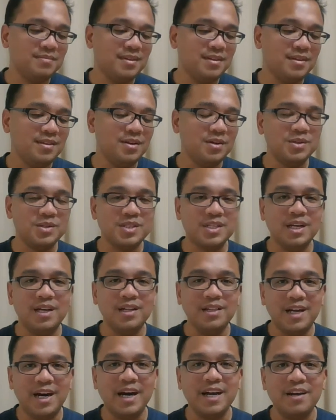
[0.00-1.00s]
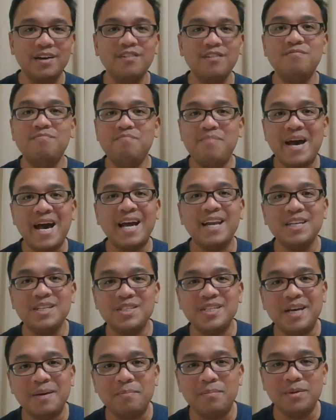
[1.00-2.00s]
There's a lot of bad
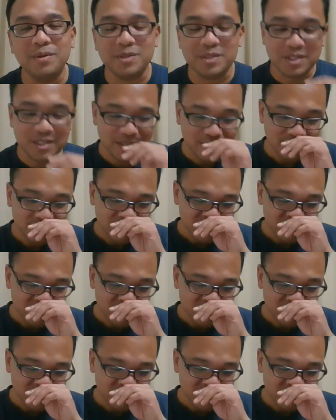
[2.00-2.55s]
examples